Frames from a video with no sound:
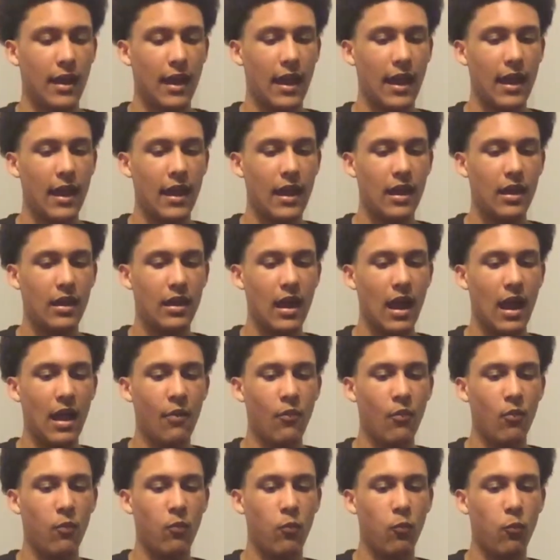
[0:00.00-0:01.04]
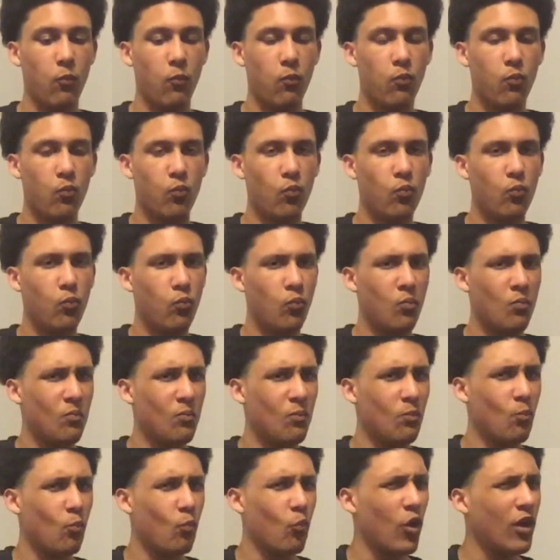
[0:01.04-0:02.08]
And I'm
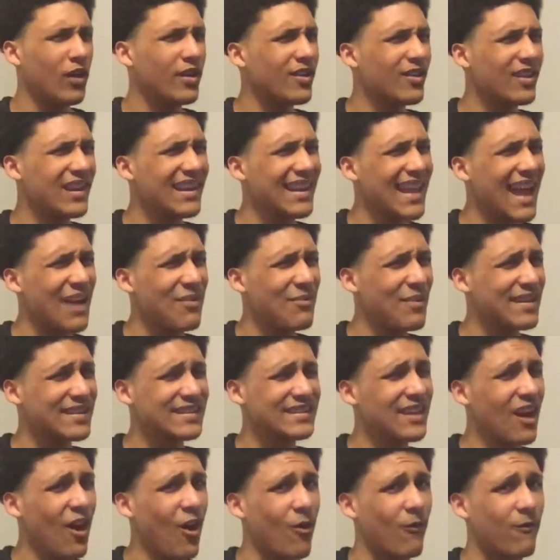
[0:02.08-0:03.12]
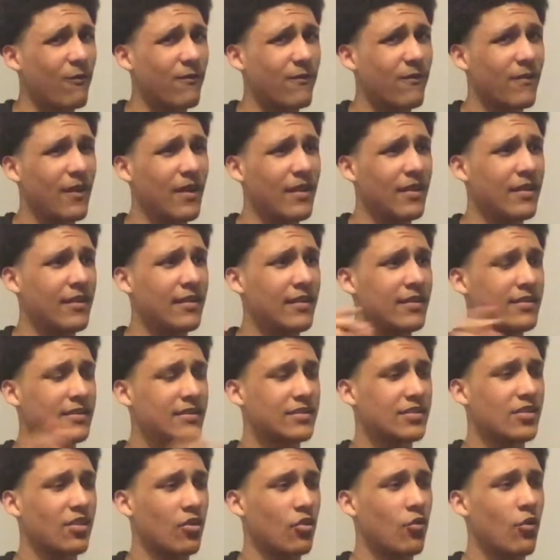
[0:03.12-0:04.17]
wondering that myself.
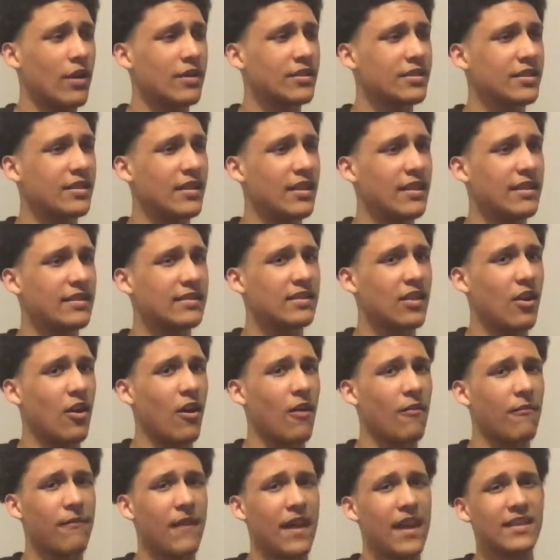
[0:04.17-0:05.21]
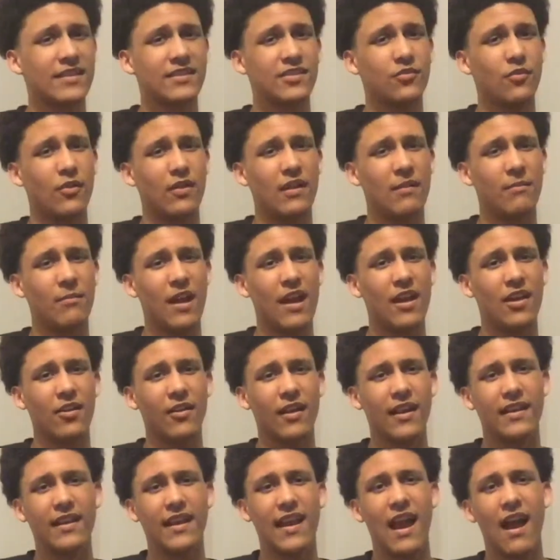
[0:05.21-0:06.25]
So the question is, are fans doing it better?
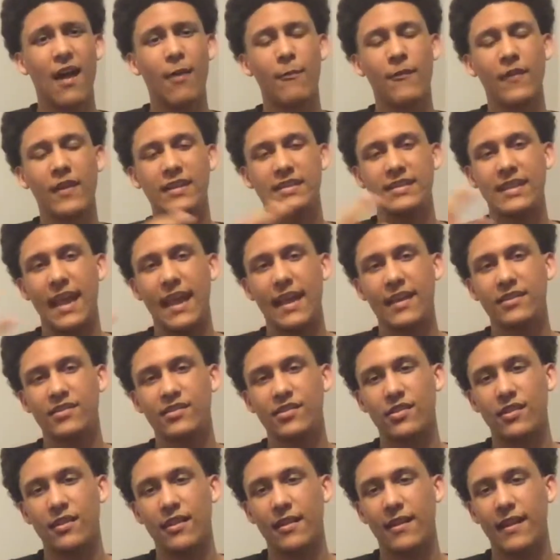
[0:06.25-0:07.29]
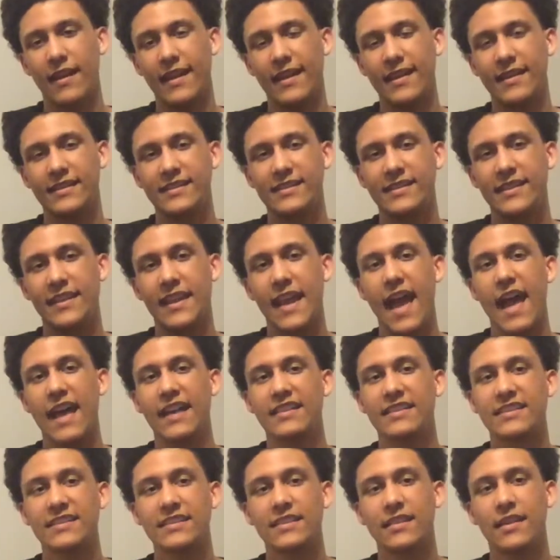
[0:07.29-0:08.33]
And the obvious answer is
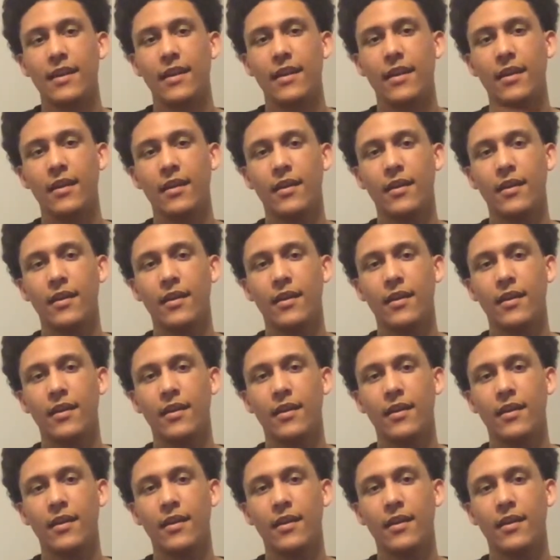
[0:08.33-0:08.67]
yes.